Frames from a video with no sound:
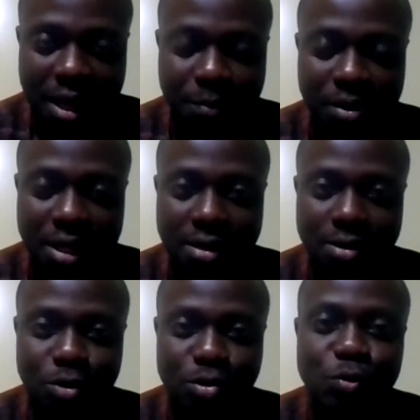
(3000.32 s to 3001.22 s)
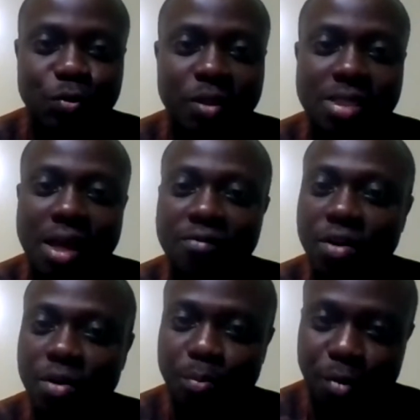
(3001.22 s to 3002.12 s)
I mean, and those two things are
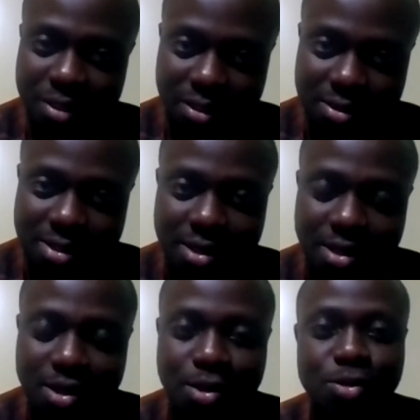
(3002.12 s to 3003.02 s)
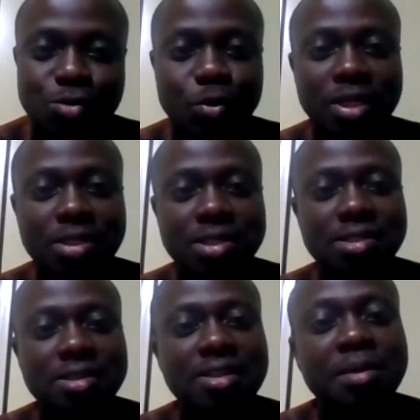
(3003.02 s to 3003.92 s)
very important. So it is
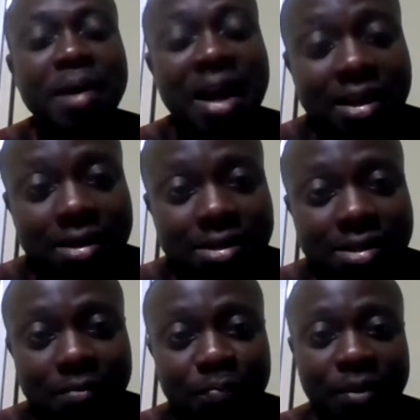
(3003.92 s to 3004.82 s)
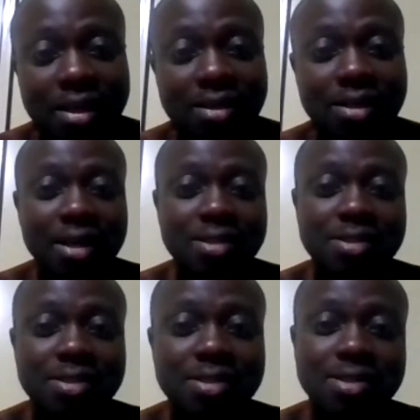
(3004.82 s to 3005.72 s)
the demand that
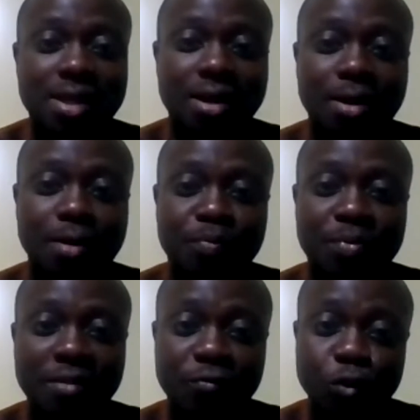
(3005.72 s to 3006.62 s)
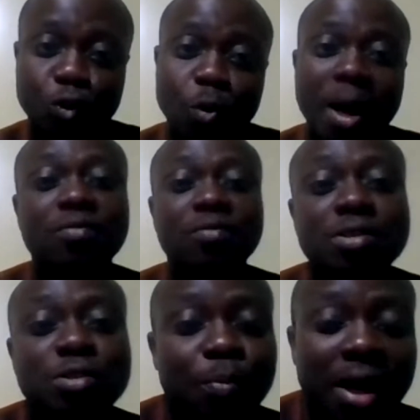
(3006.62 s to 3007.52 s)
if you have
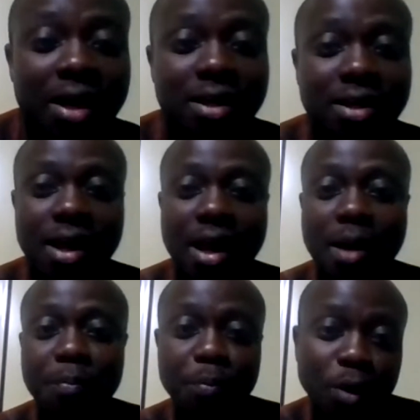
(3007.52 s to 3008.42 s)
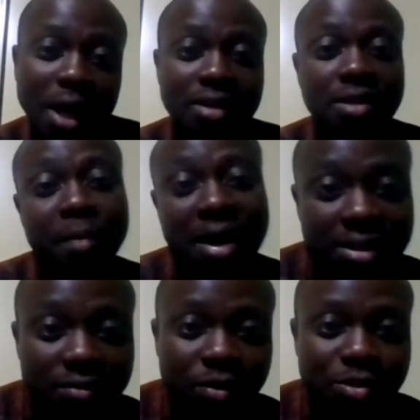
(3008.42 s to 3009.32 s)
the supply, people are
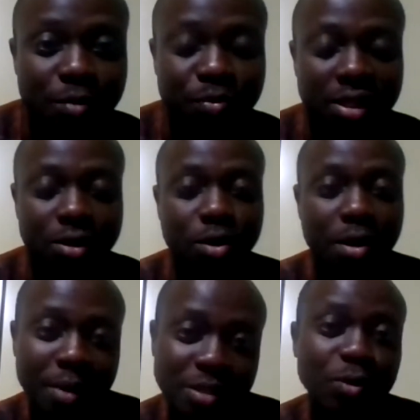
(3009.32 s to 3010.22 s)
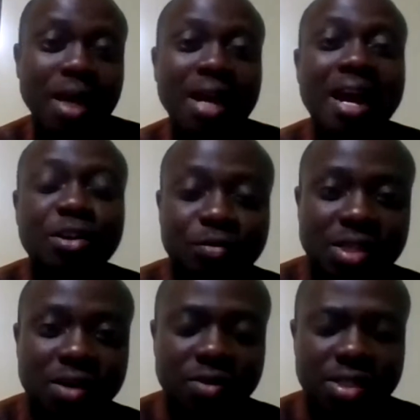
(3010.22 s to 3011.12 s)
demanding for something or a particular kind of
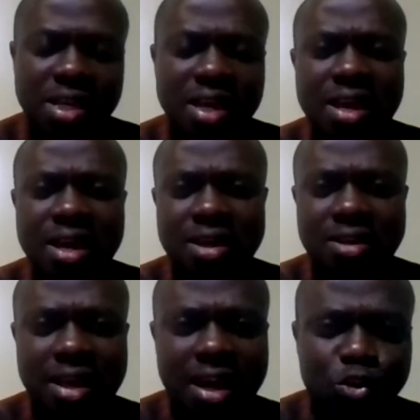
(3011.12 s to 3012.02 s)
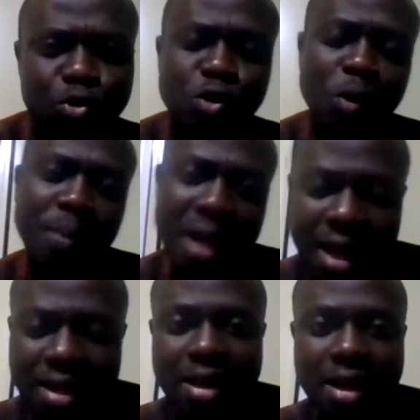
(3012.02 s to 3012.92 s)
service, then you
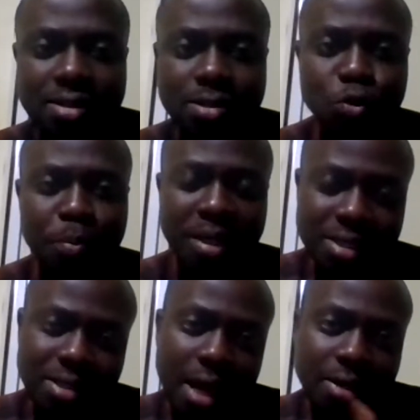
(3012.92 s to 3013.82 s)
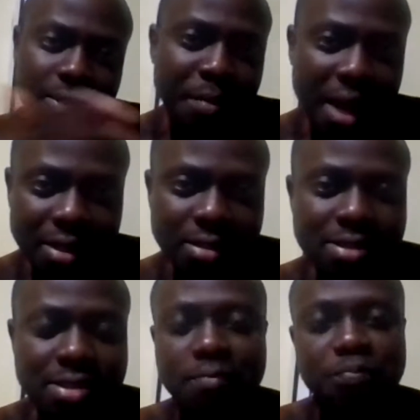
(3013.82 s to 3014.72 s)
supply that, you meet their
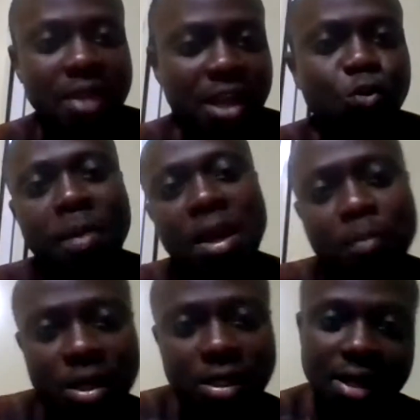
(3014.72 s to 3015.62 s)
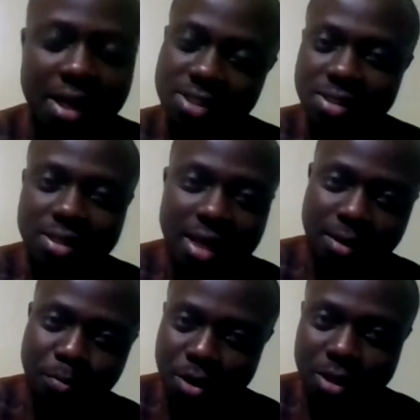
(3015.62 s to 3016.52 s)
demands, then you make money,
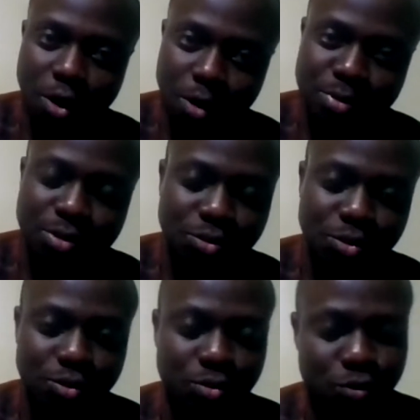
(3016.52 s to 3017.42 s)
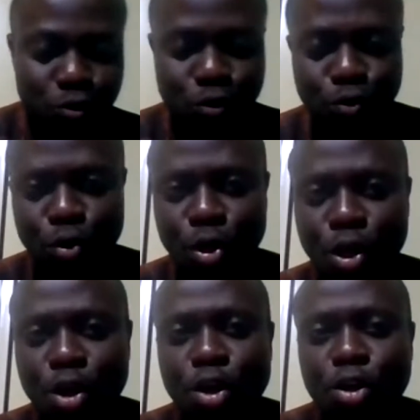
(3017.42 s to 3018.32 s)
that money comes to you.
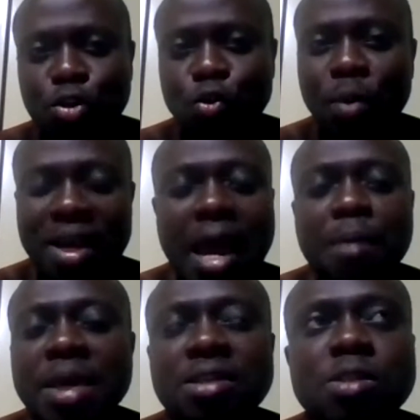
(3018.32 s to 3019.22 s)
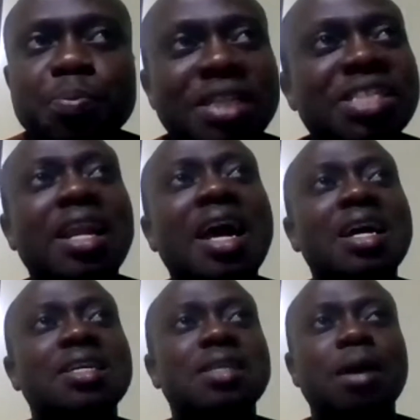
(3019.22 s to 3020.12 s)
So when I mean
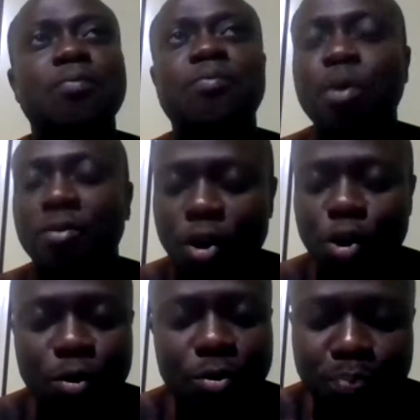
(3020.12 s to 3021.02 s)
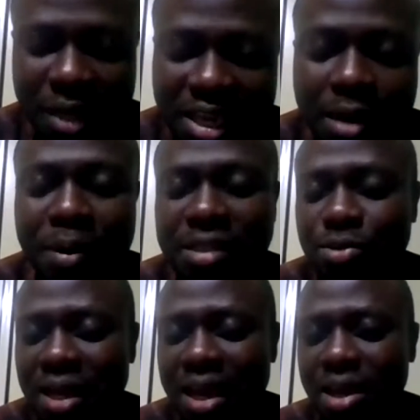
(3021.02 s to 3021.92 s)
specialize and pick a
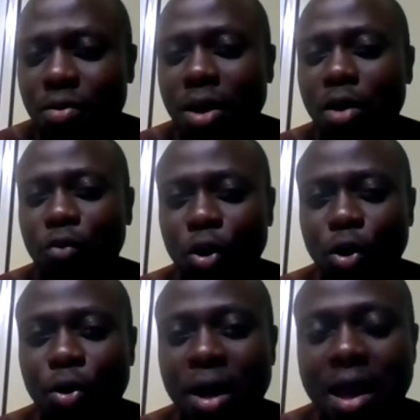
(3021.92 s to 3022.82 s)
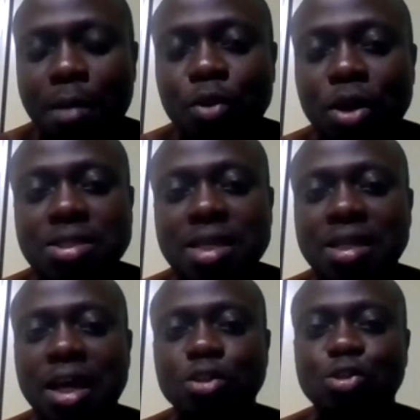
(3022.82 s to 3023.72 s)
particular area of law, I am not
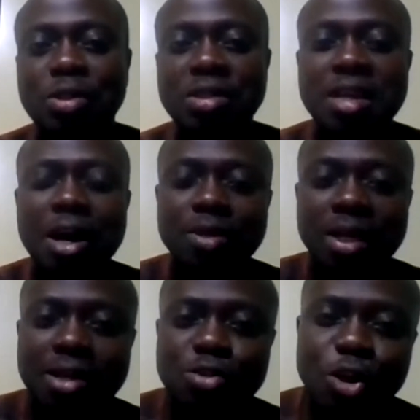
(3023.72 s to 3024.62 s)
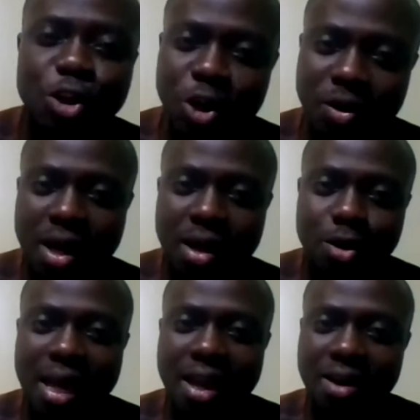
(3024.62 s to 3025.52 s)
saying that you should discountenance all the
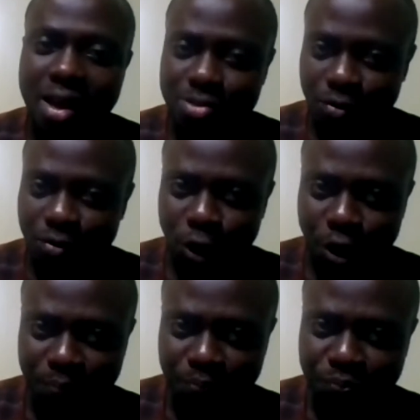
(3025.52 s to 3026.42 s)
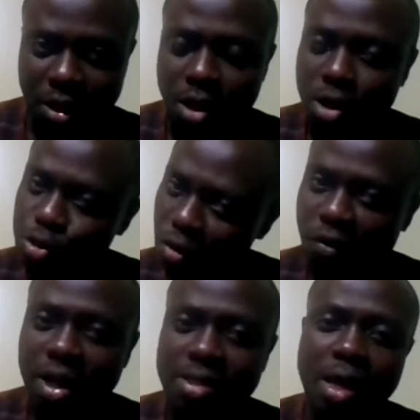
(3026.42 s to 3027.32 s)
other areas of law. So for
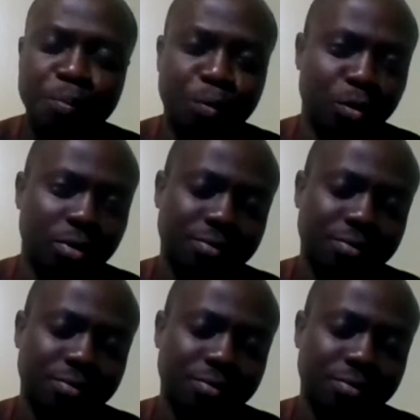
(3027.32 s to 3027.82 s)
example,